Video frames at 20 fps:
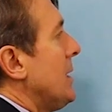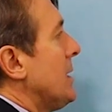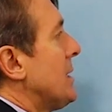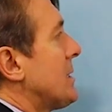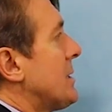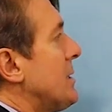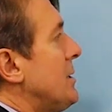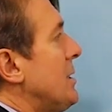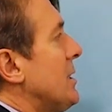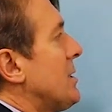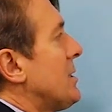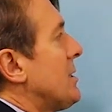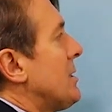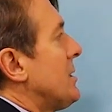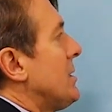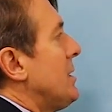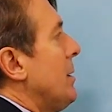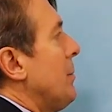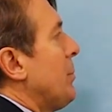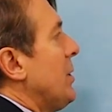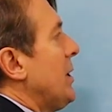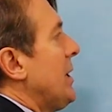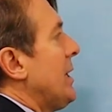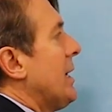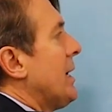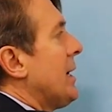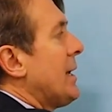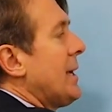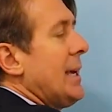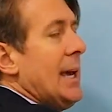it's just
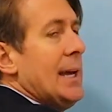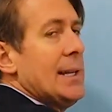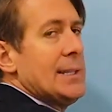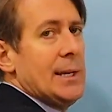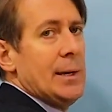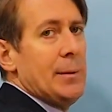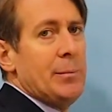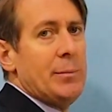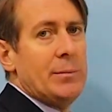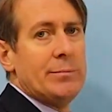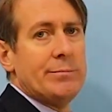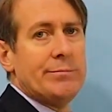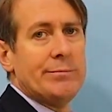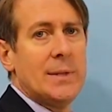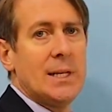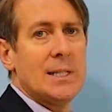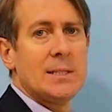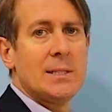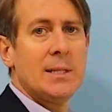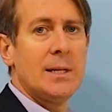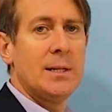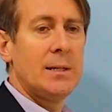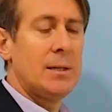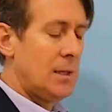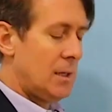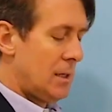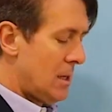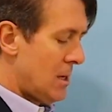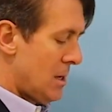simply katab. That's it.